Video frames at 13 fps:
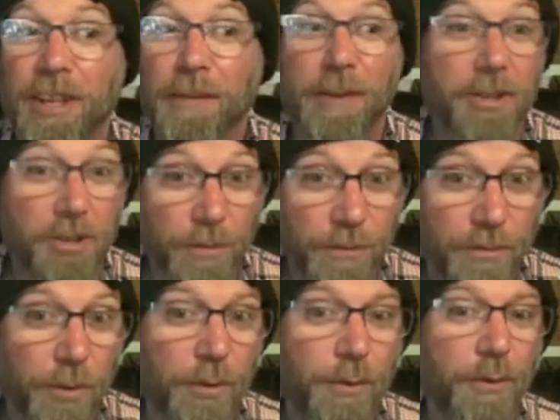coming at you
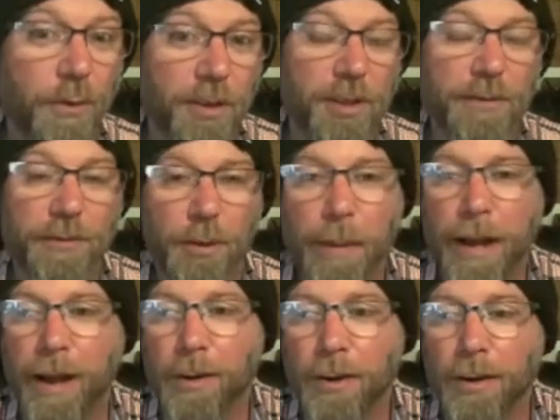full force, full
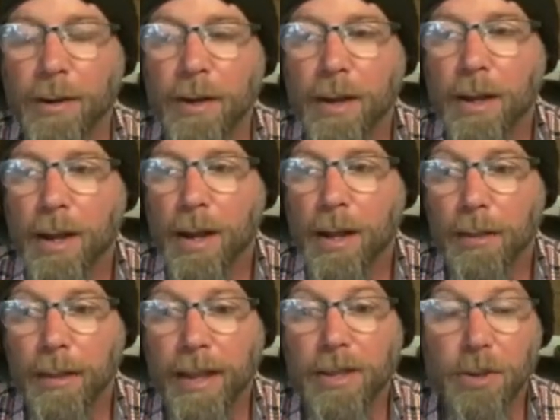power,
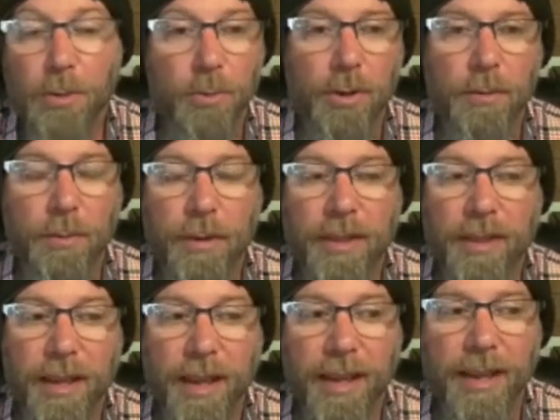like you would
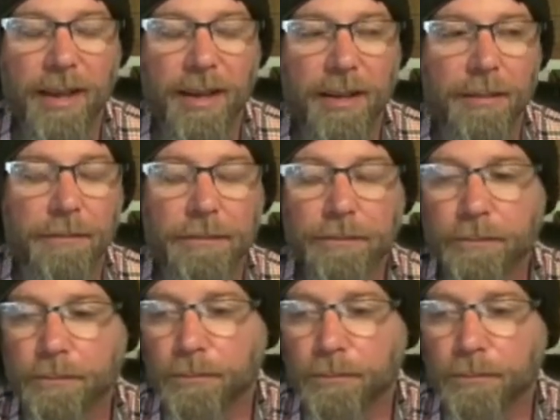with a, um,